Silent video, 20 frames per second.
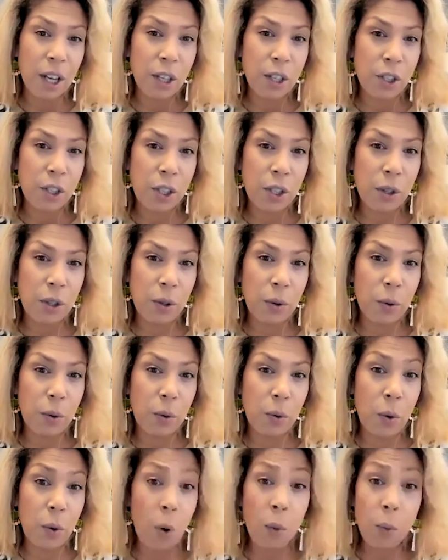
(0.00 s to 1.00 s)

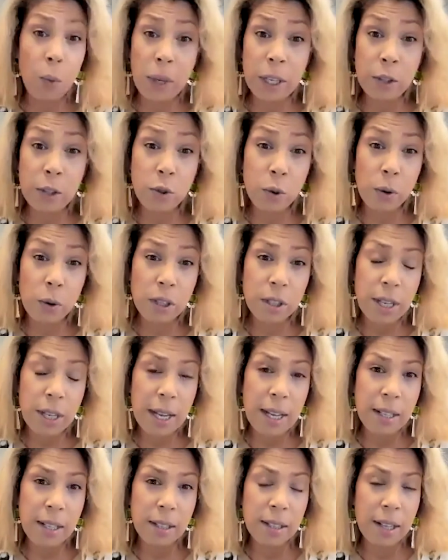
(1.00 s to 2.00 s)
to
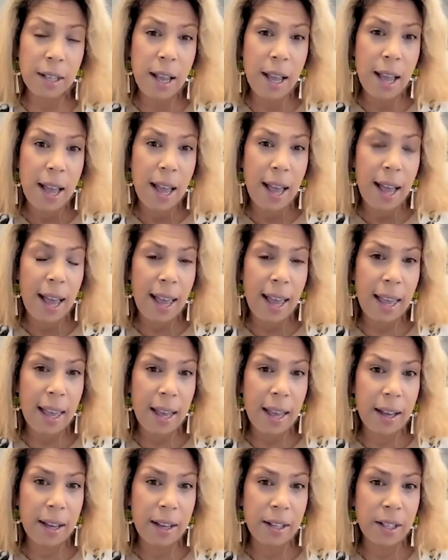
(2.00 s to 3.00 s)
resources
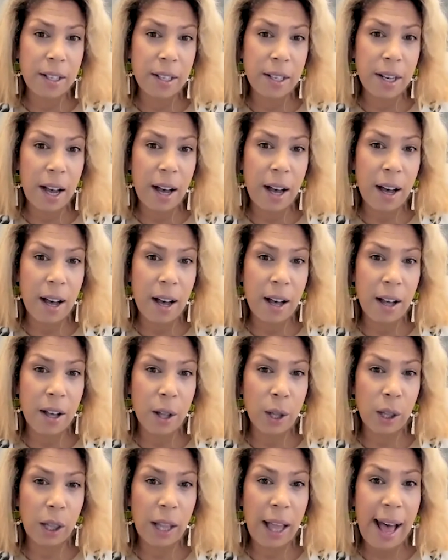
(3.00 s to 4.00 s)
and a
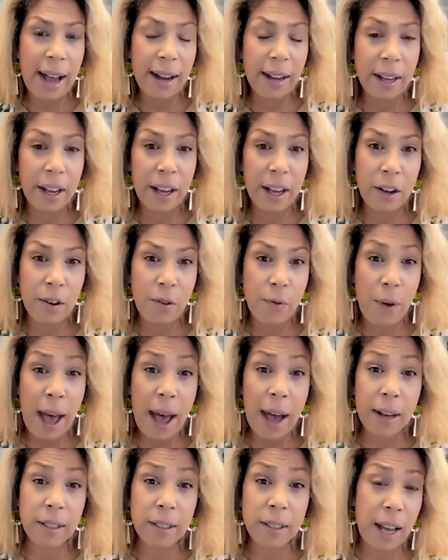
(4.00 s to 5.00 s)
lack of
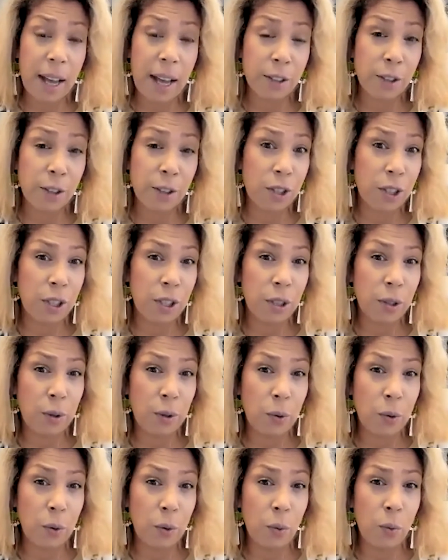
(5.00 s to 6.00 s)
access
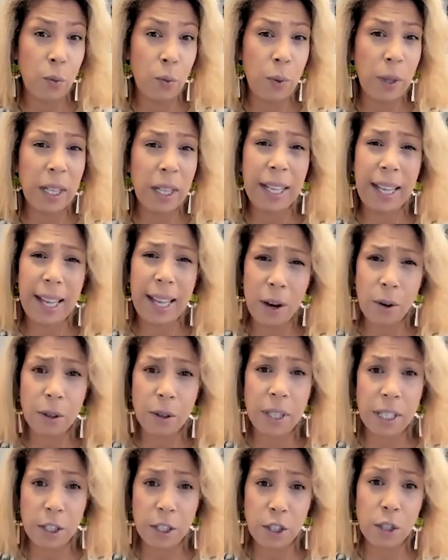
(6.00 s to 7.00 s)
to really
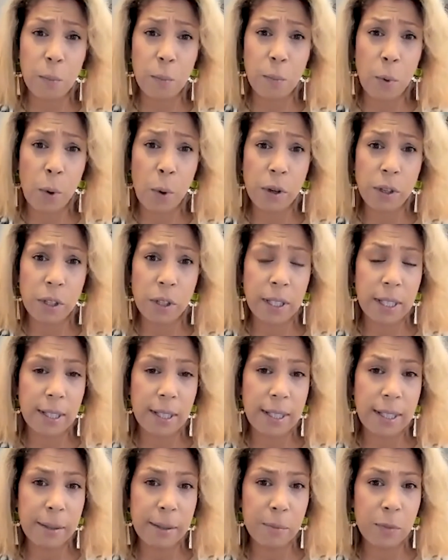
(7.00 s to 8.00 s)
healthy support
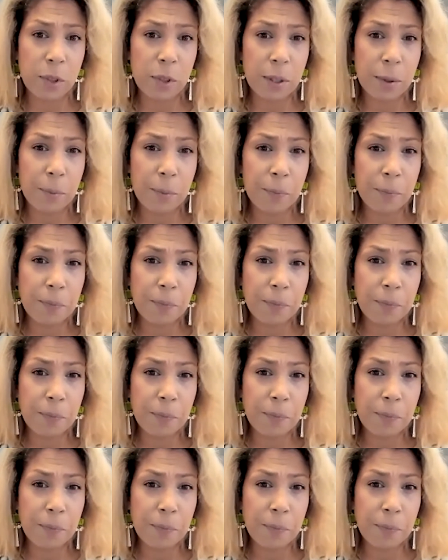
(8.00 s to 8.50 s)
systems.